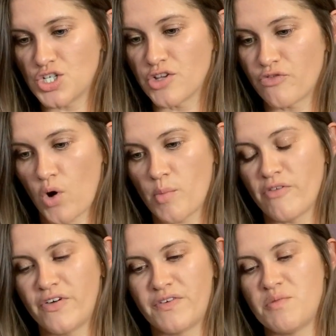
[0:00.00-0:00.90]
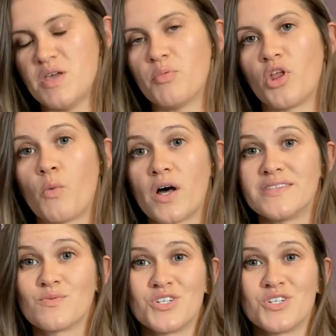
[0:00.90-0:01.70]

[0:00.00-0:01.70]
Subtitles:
to the form of 50 people at once,